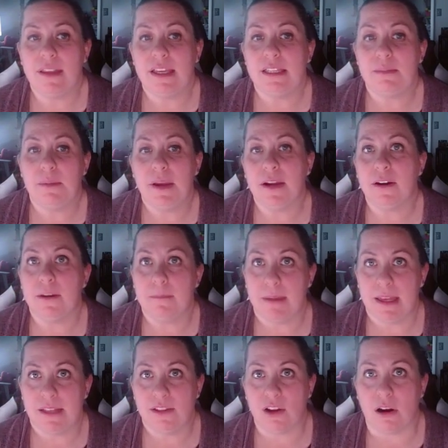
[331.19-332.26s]
these
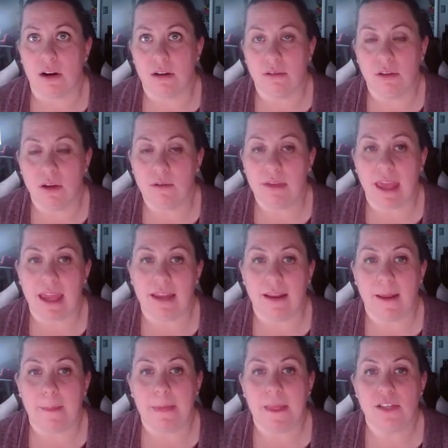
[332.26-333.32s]
pyramids are
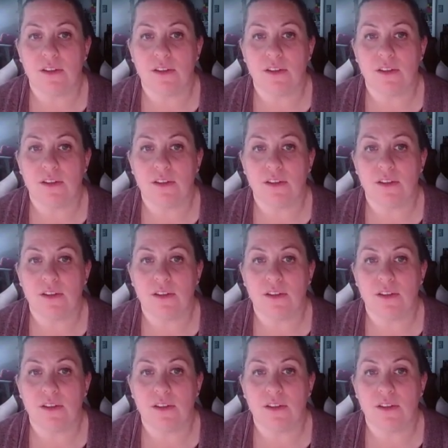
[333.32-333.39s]
located.